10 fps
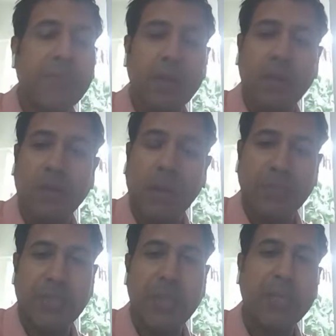
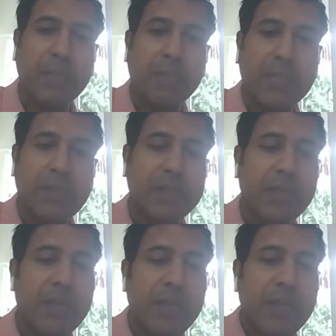upskilling
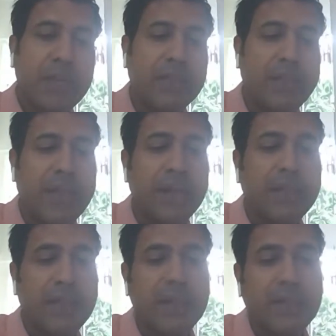themselves. The
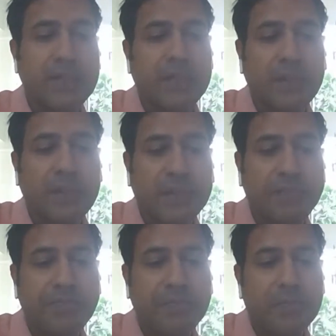second thing is
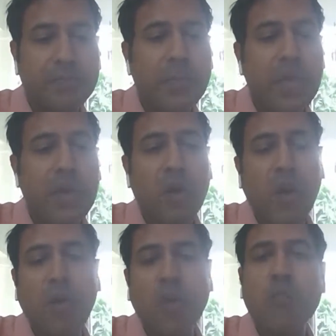around
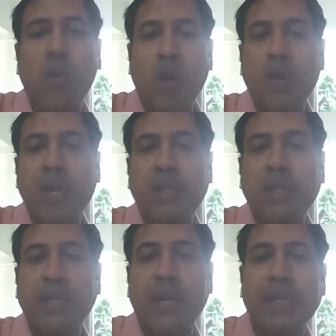how do you motivate
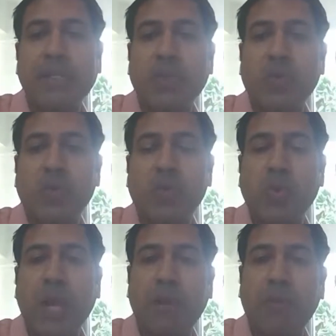these guys
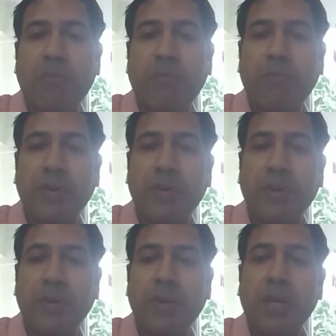to kind of
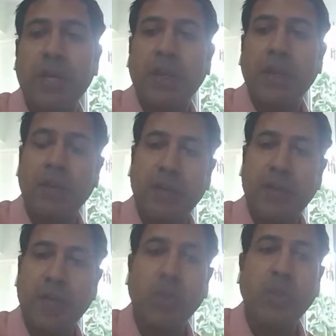
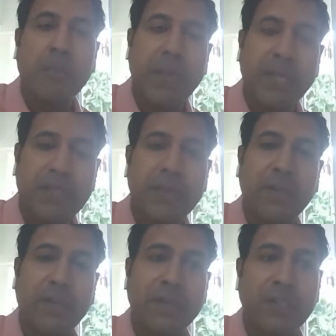do their best in
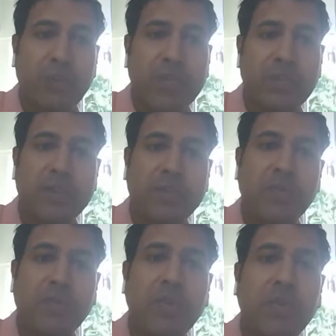the current situation.
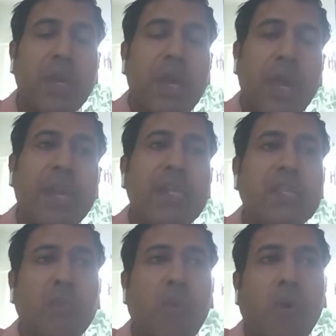So any
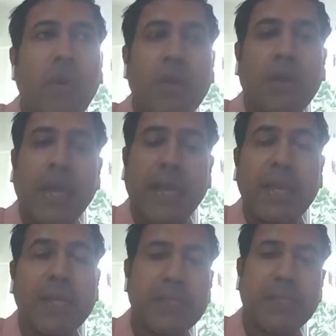small
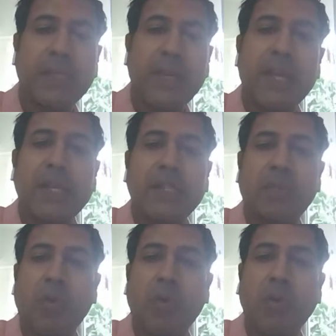recognition, any
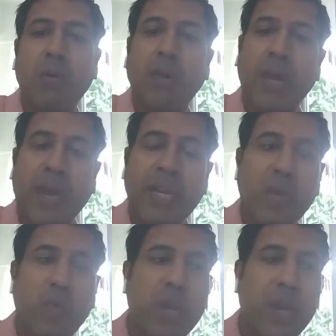small
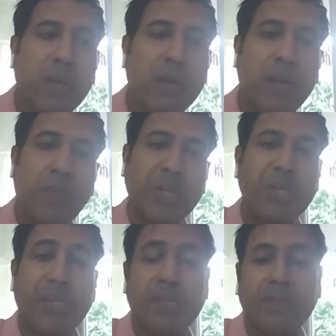gratitude and
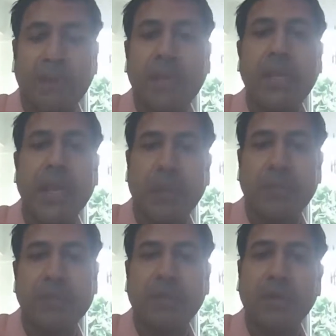appreciation really
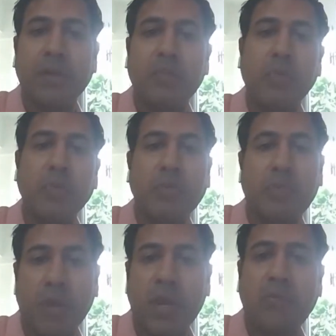helps boost the
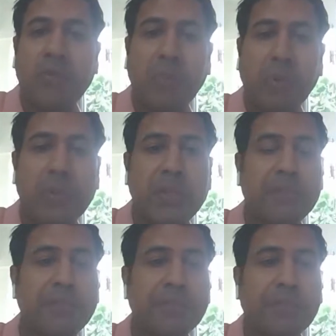morale of the
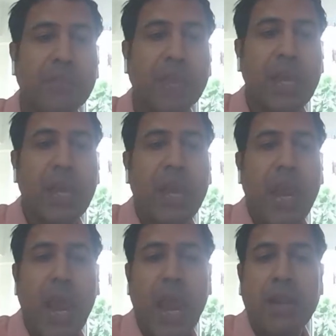employees.
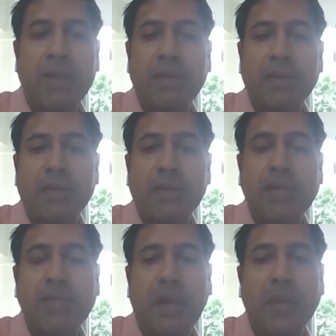And
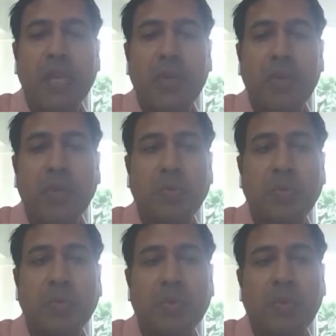third is how can
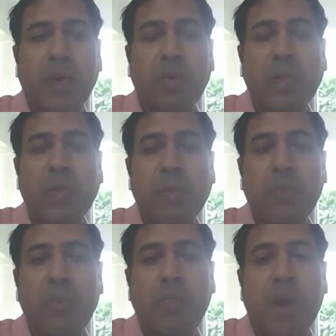you
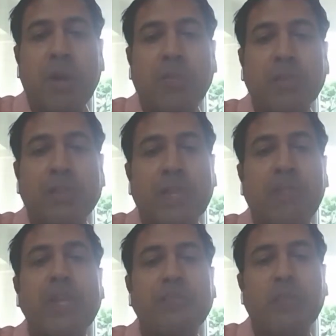be part of the
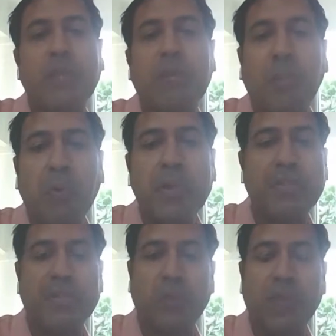savings for the
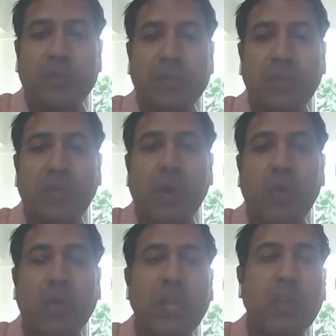employees as well. So
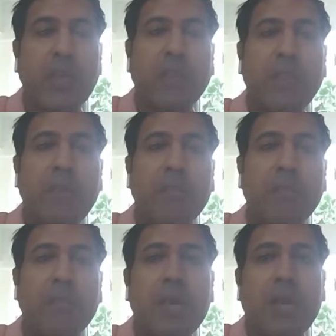how can you give
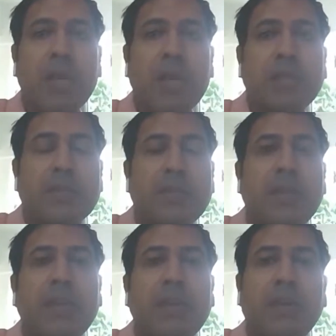them
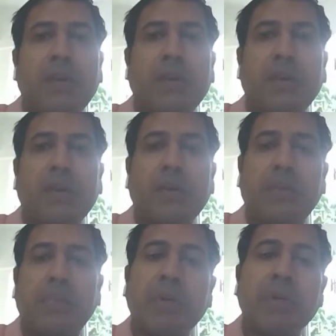certain
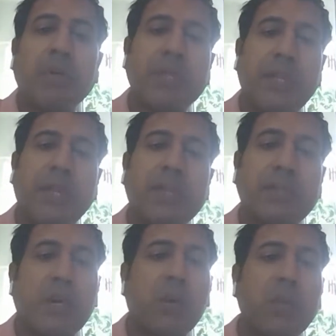perks and
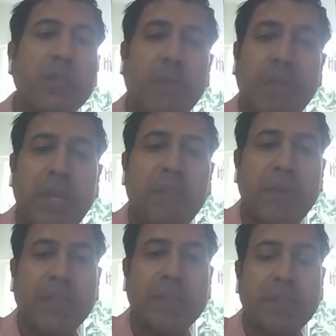discounts and
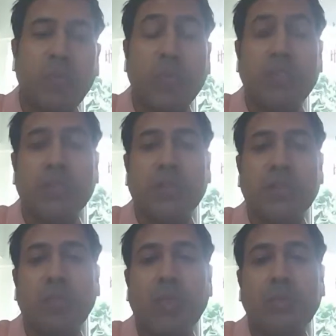benefits
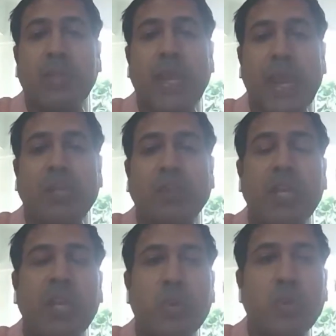which they can
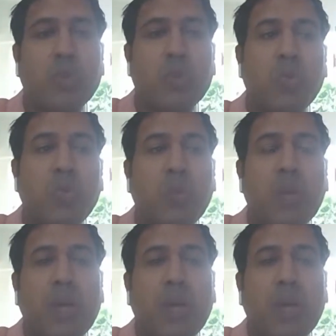actually use to